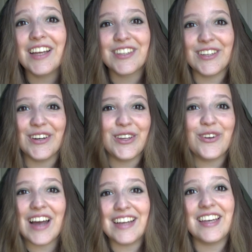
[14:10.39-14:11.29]
So
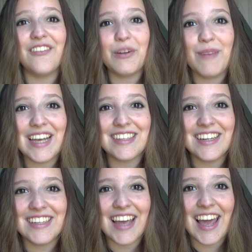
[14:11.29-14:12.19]
you guys have an
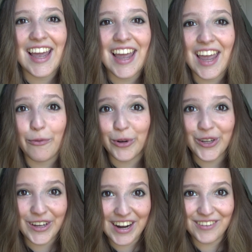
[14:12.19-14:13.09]
amazing day, and we'll
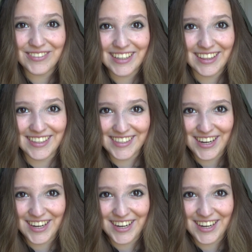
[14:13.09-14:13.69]
hood up this